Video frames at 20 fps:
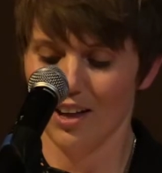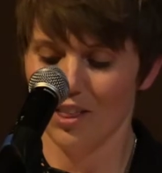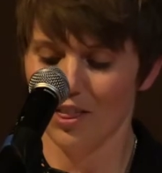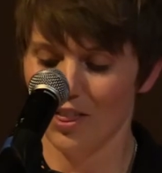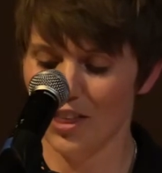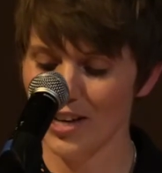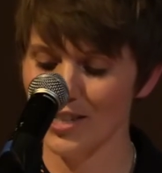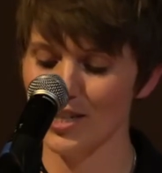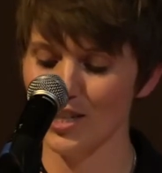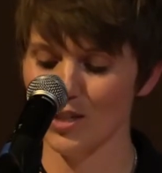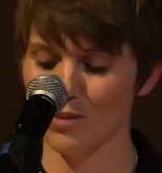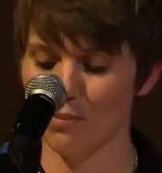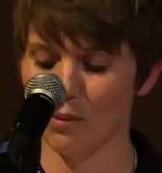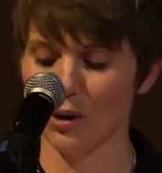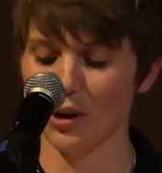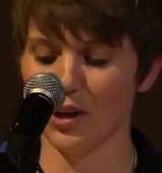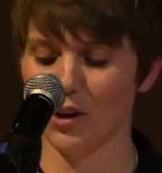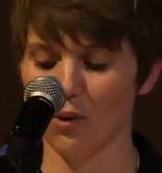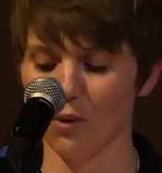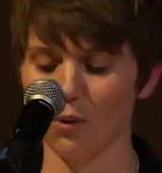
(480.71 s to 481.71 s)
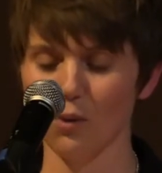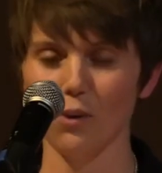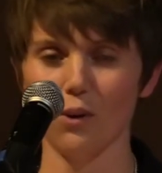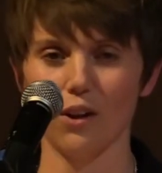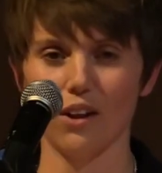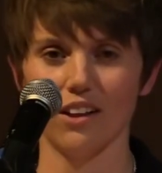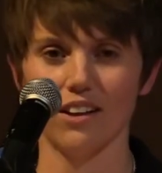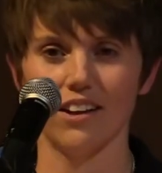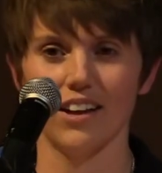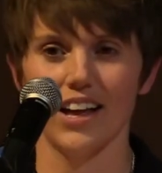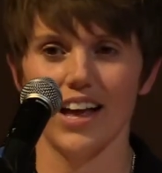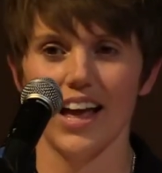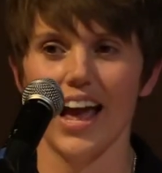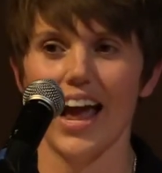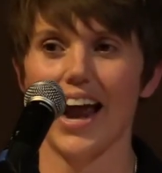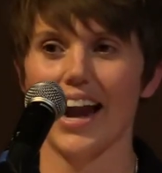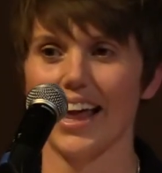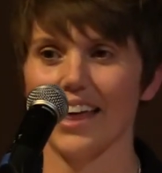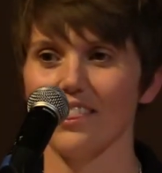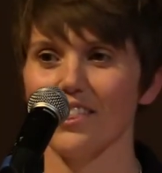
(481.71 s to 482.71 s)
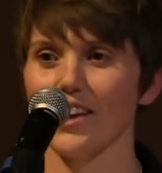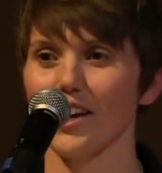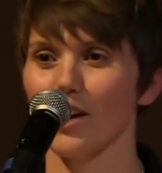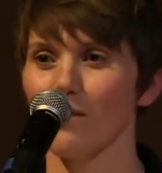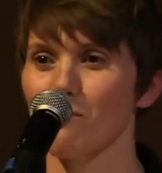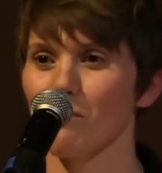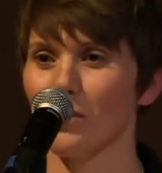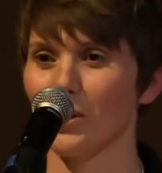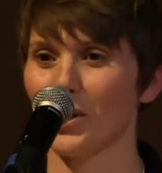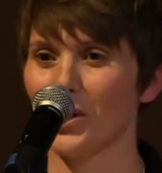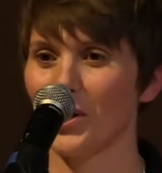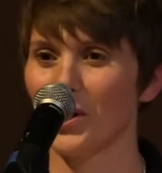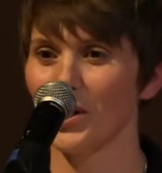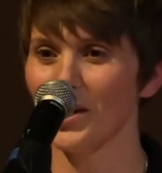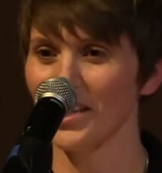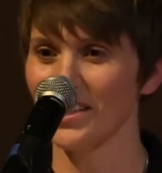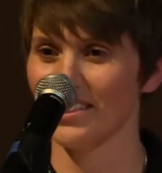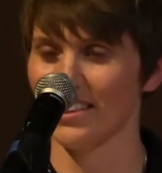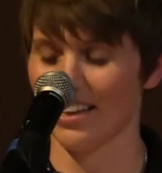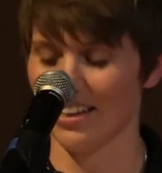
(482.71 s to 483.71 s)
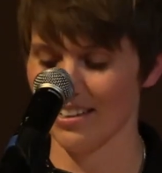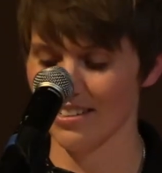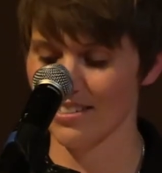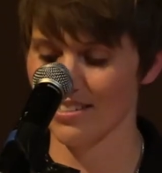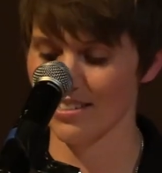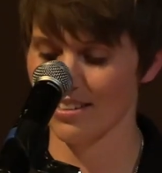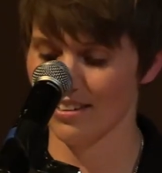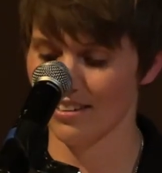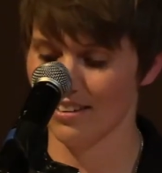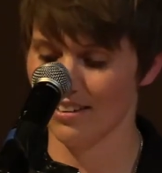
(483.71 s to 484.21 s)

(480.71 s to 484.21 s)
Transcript: this is pretty cool, and I think I'm pretty good at this.